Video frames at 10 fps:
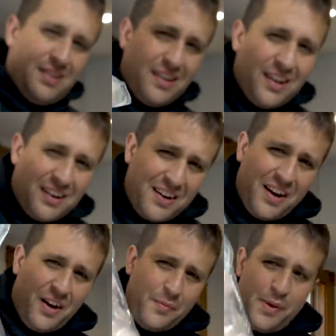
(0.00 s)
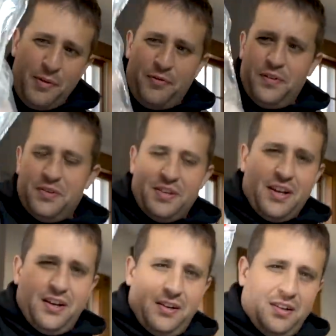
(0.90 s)
I don't know. Maybe feels
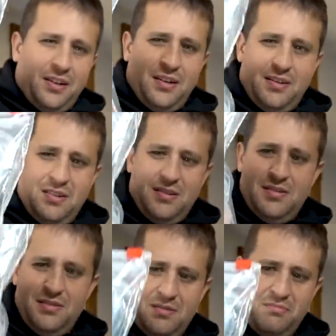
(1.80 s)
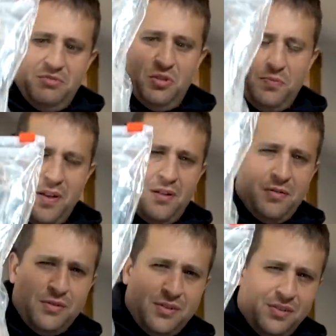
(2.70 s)
like a two
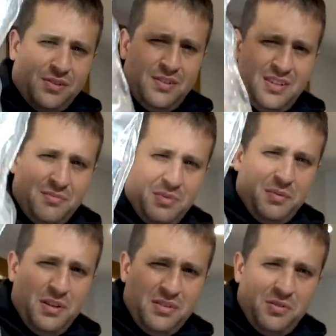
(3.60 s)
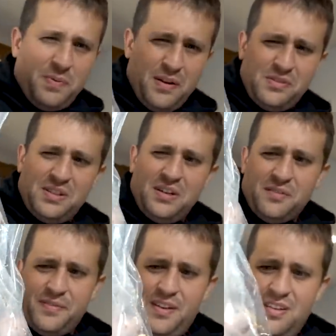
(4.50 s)
pounds, maybe two pounds of
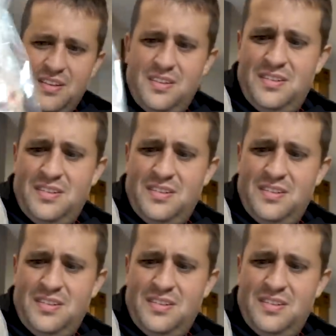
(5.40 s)
duck fat.